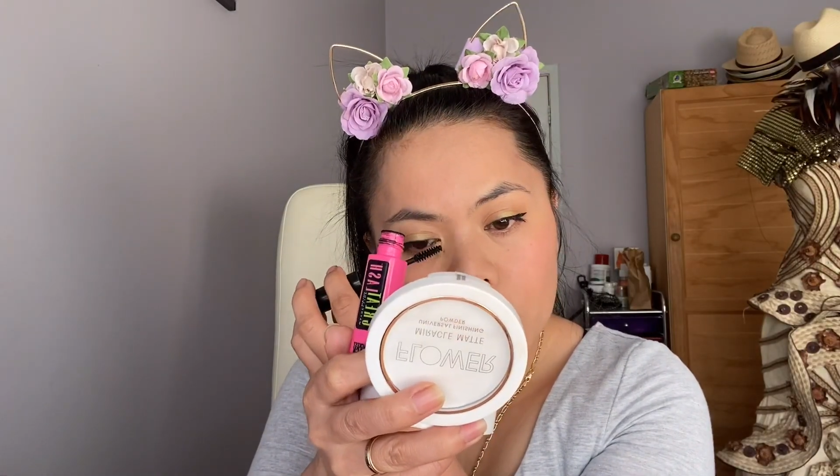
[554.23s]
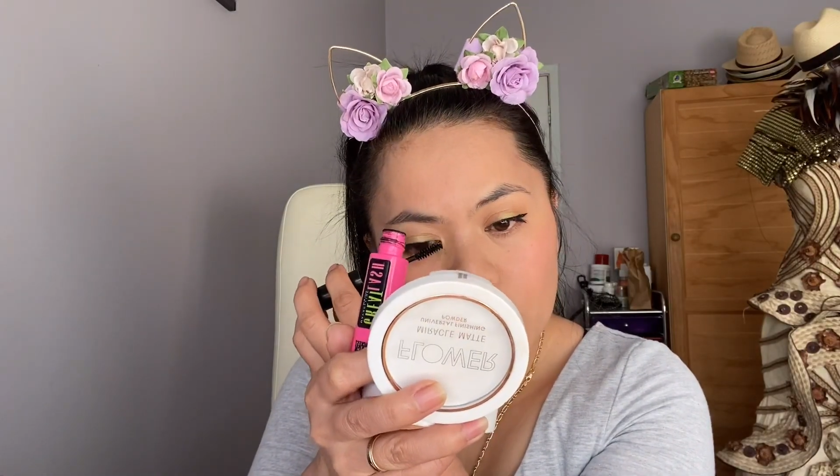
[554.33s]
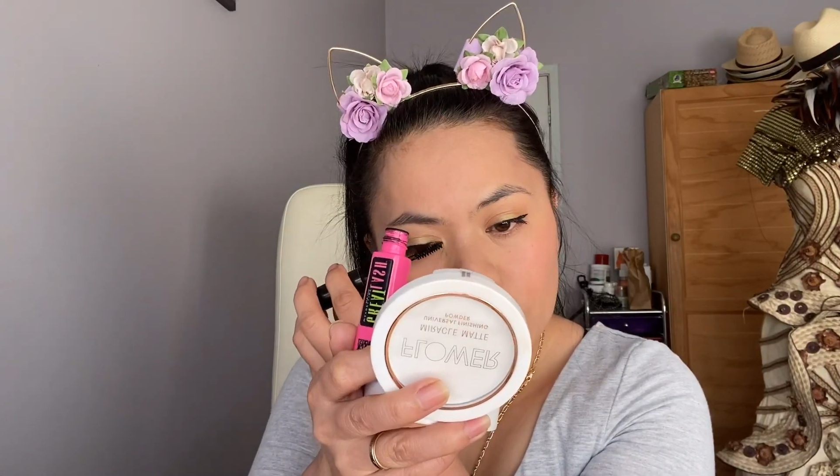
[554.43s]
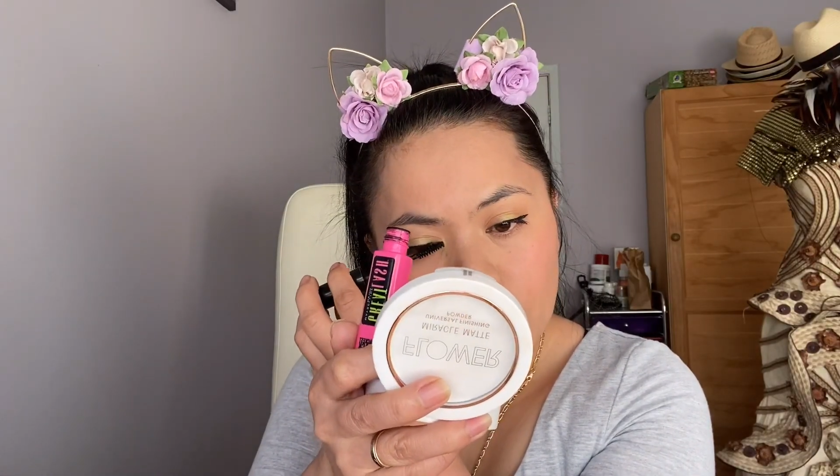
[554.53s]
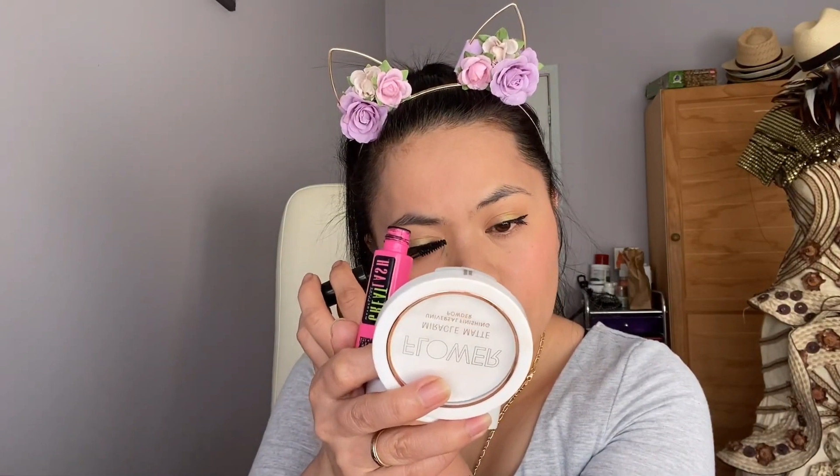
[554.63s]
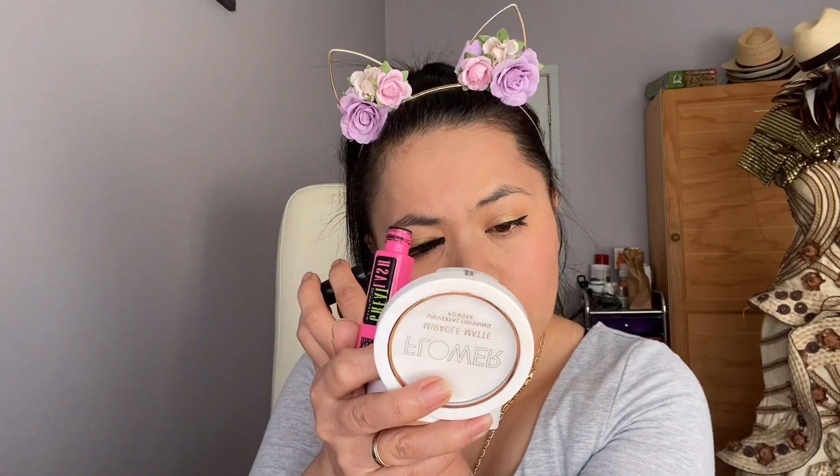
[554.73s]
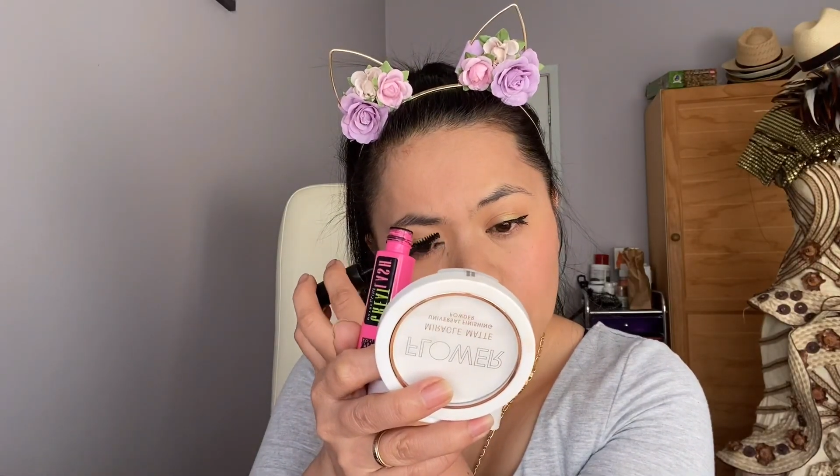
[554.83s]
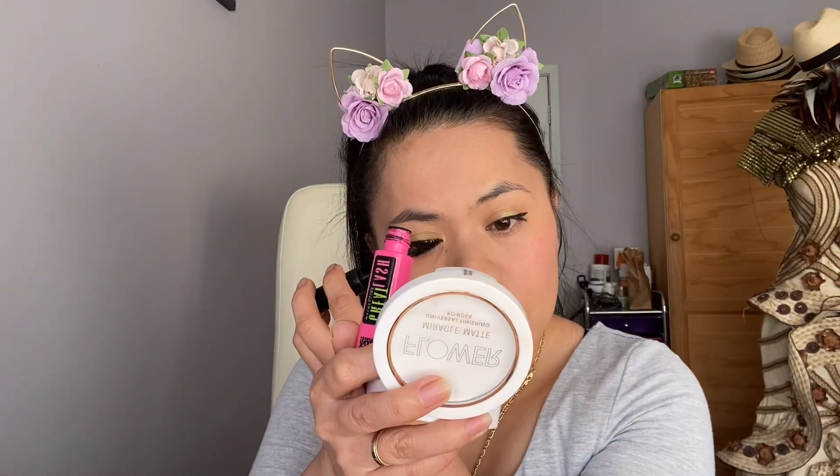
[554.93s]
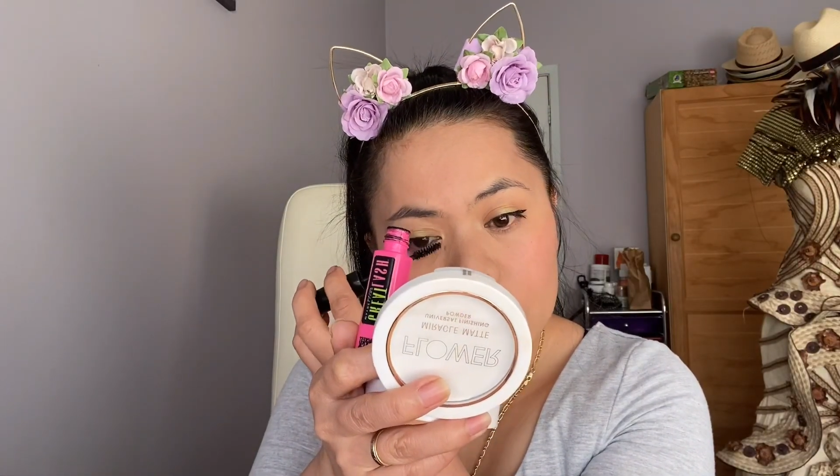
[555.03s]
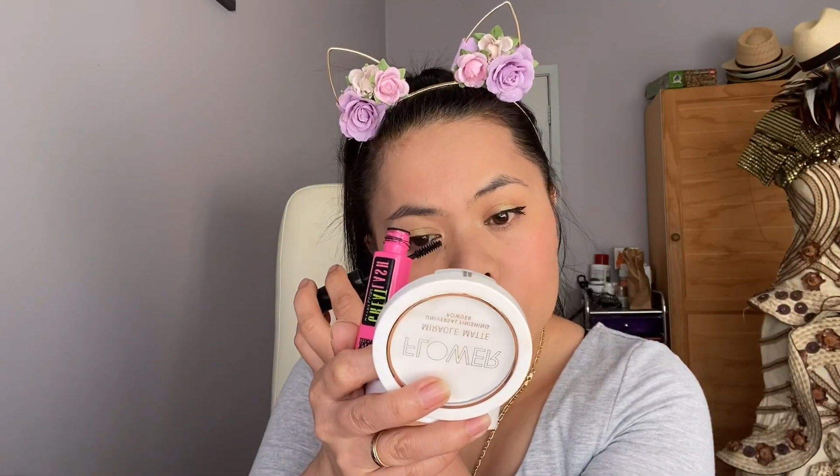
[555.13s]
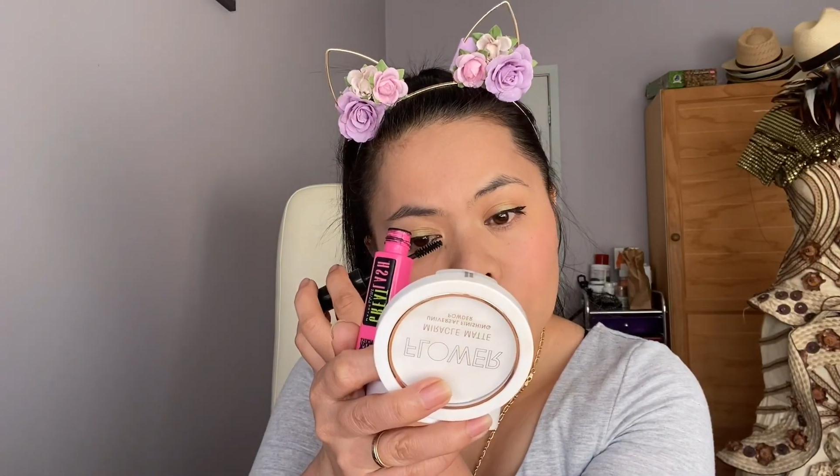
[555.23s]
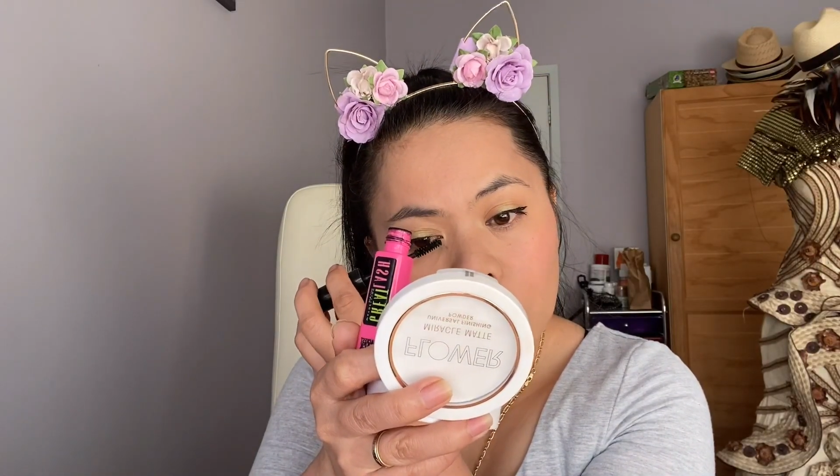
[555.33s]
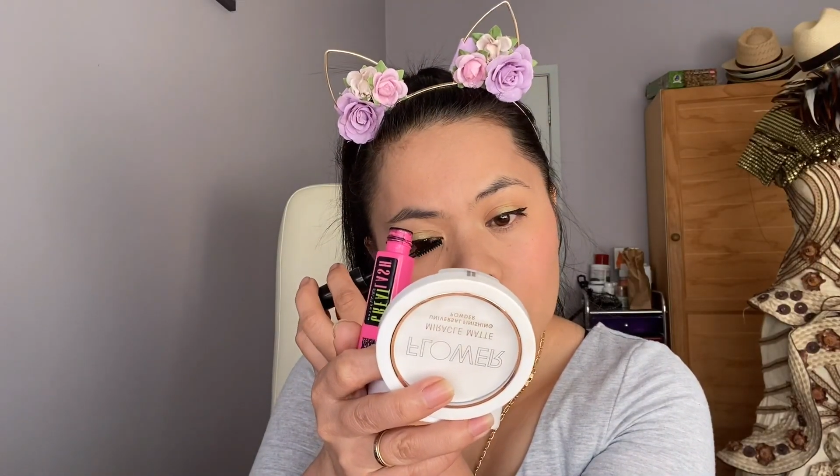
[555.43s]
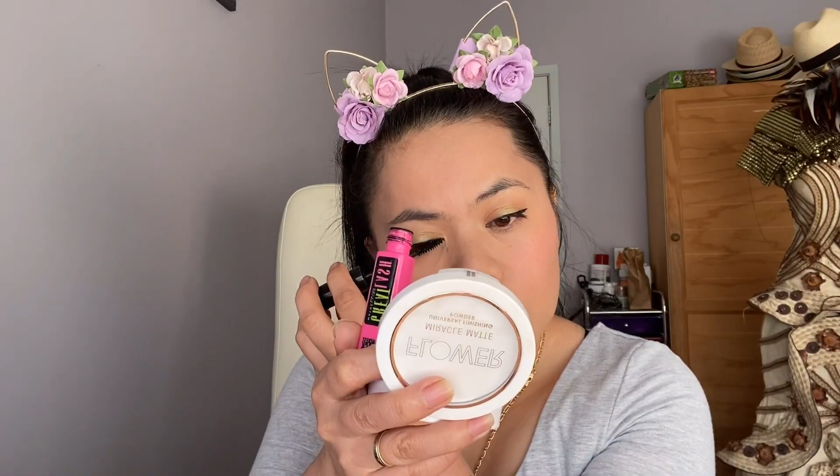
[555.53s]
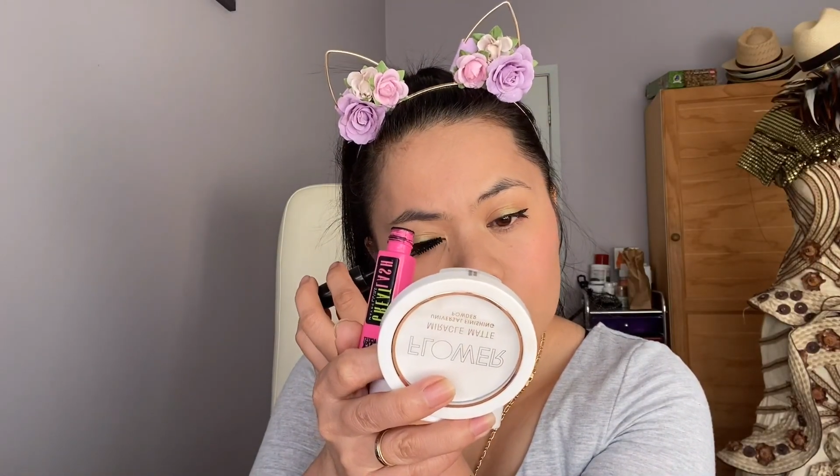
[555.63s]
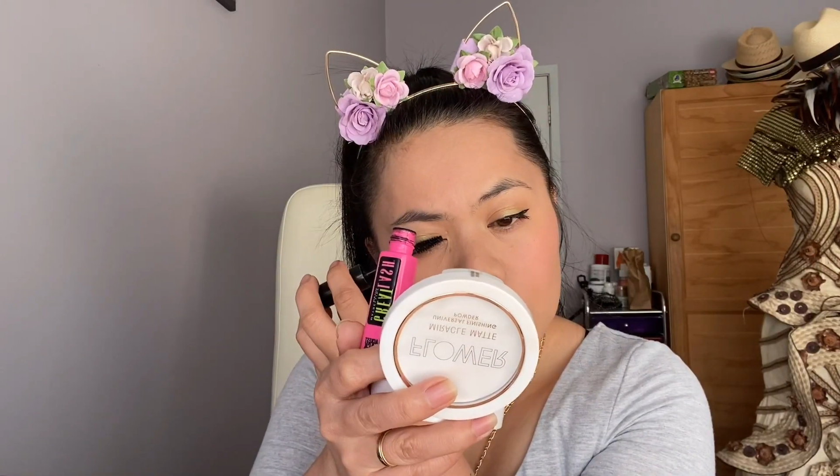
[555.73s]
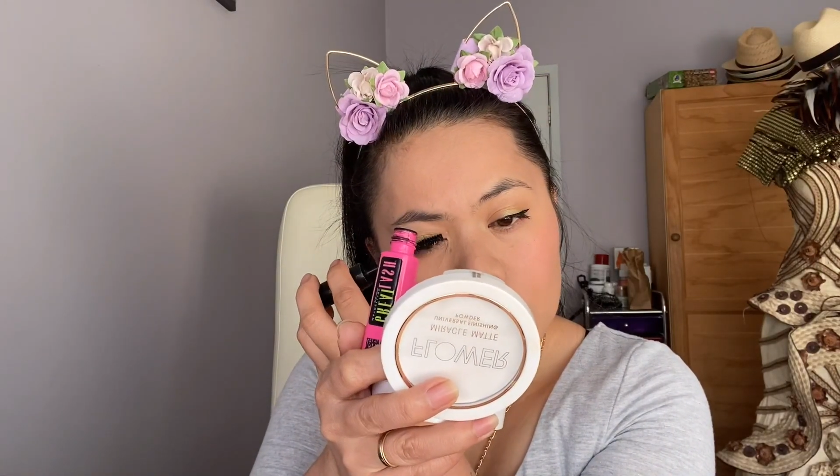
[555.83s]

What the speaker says: on my other blog.